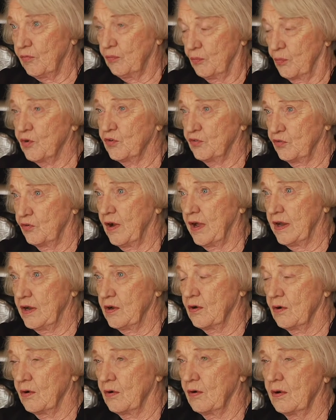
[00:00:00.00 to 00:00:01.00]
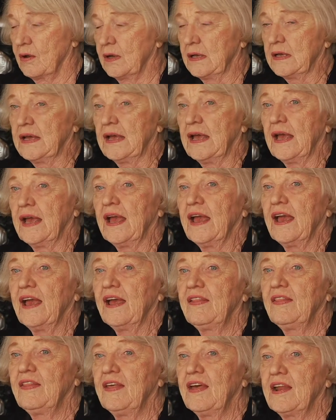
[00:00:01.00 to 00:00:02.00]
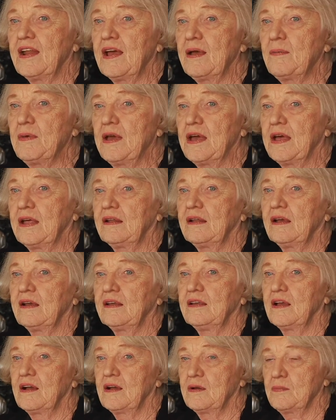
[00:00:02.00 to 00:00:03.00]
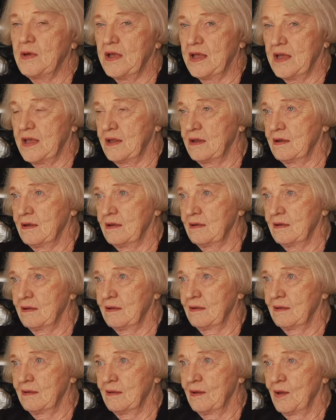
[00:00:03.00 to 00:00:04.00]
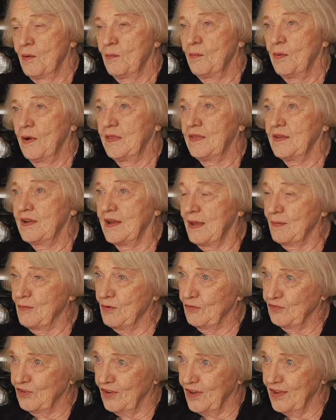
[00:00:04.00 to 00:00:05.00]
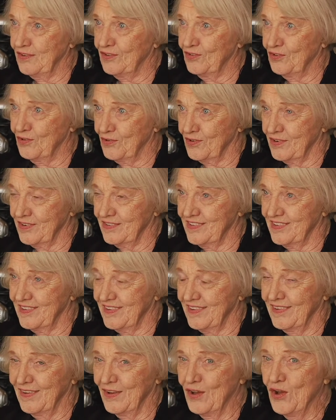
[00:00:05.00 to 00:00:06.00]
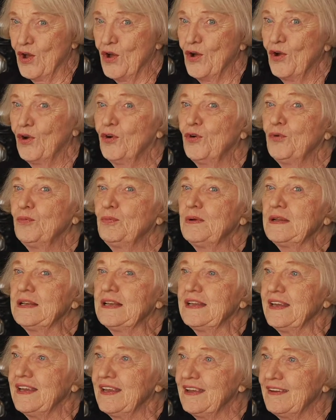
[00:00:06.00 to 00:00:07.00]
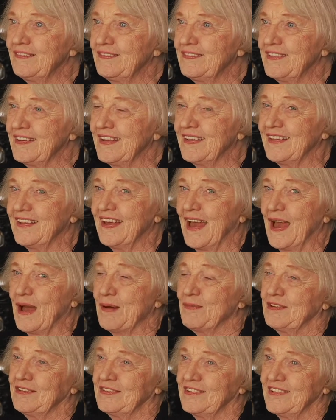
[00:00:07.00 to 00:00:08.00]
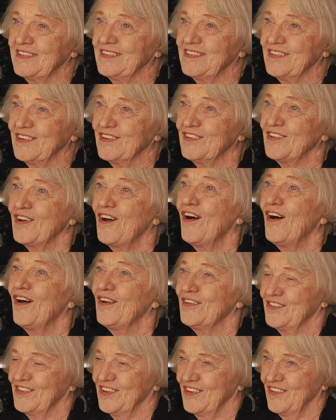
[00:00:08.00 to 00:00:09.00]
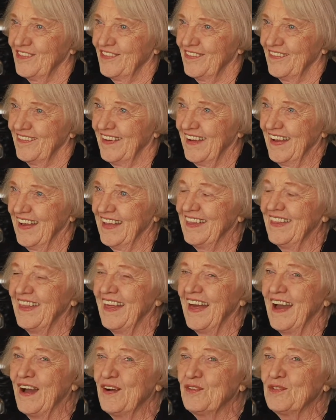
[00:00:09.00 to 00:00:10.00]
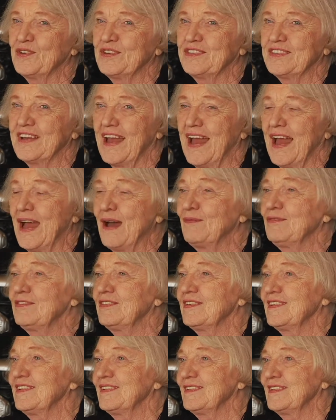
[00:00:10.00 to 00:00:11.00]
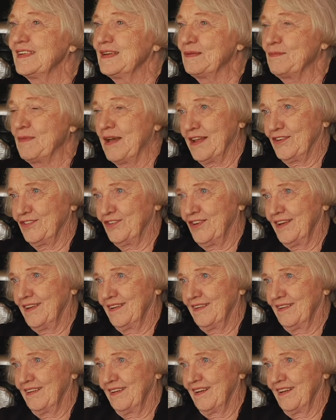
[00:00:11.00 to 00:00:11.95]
portrayed her. And then I met a young man by the name of John Sorensen who believed in the Abbott sisters also. And that was absolutely magic.